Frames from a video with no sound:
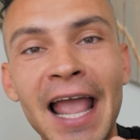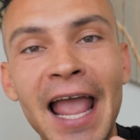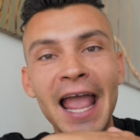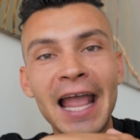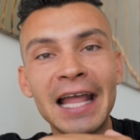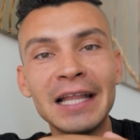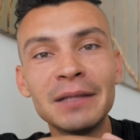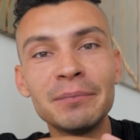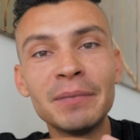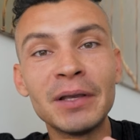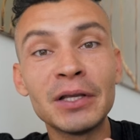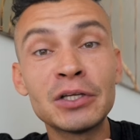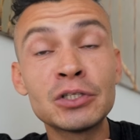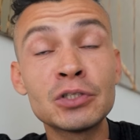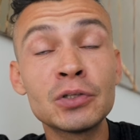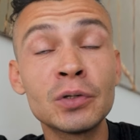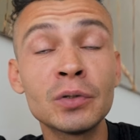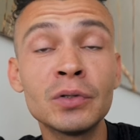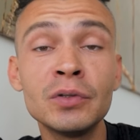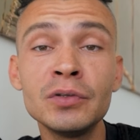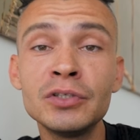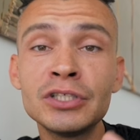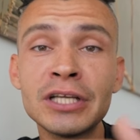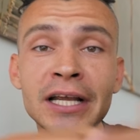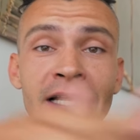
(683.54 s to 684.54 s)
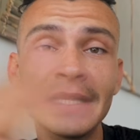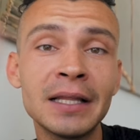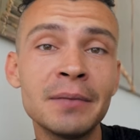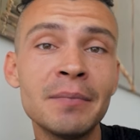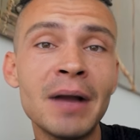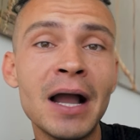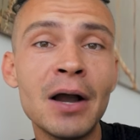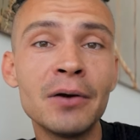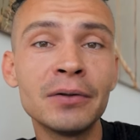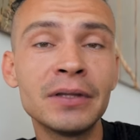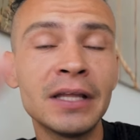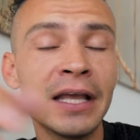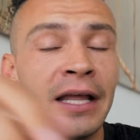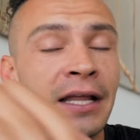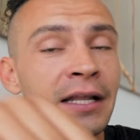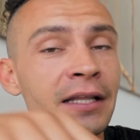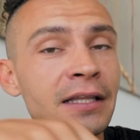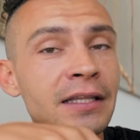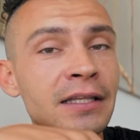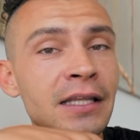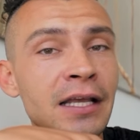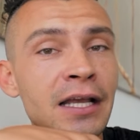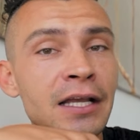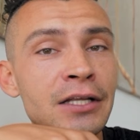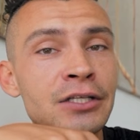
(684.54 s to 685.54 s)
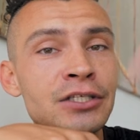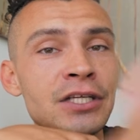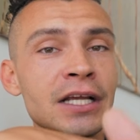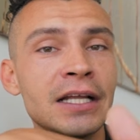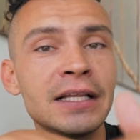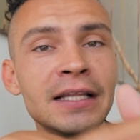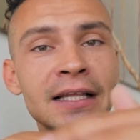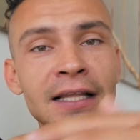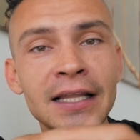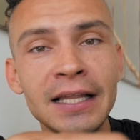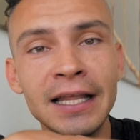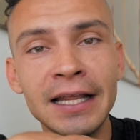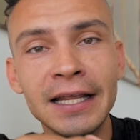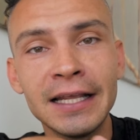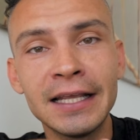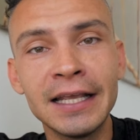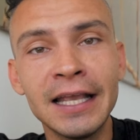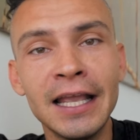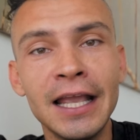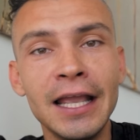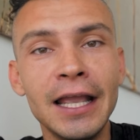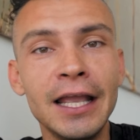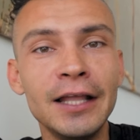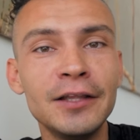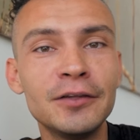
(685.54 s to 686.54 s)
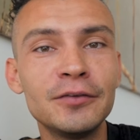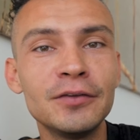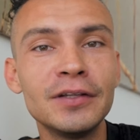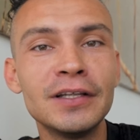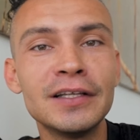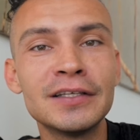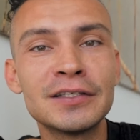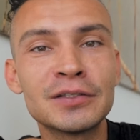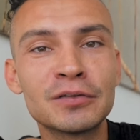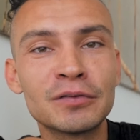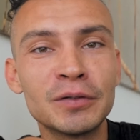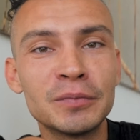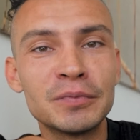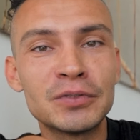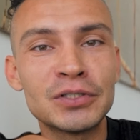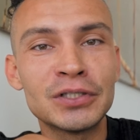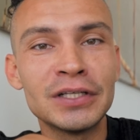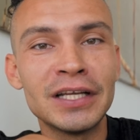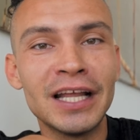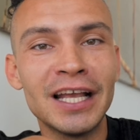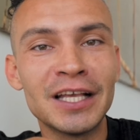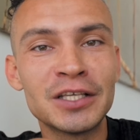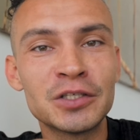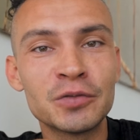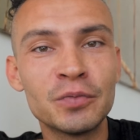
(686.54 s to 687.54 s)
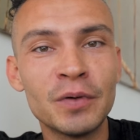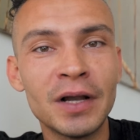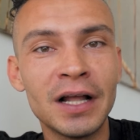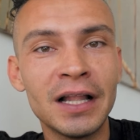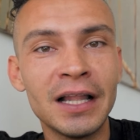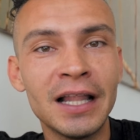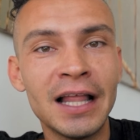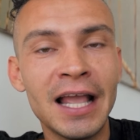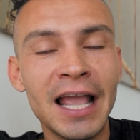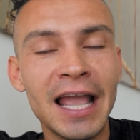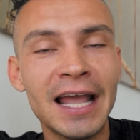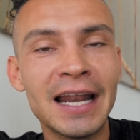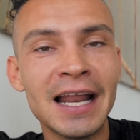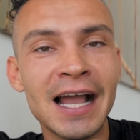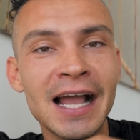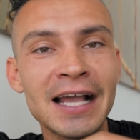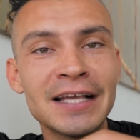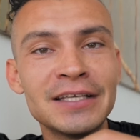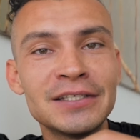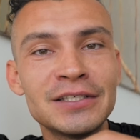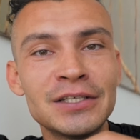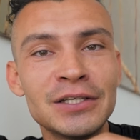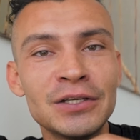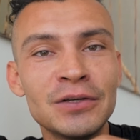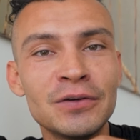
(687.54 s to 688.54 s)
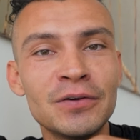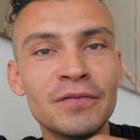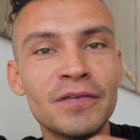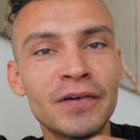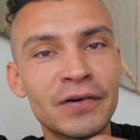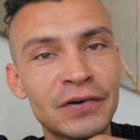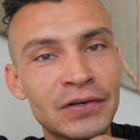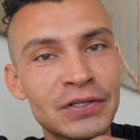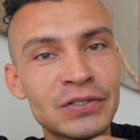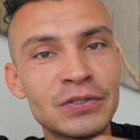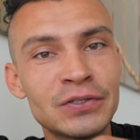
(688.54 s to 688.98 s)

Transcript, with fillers: and make sure to check them out and uh, check the link into the description as well and I see you very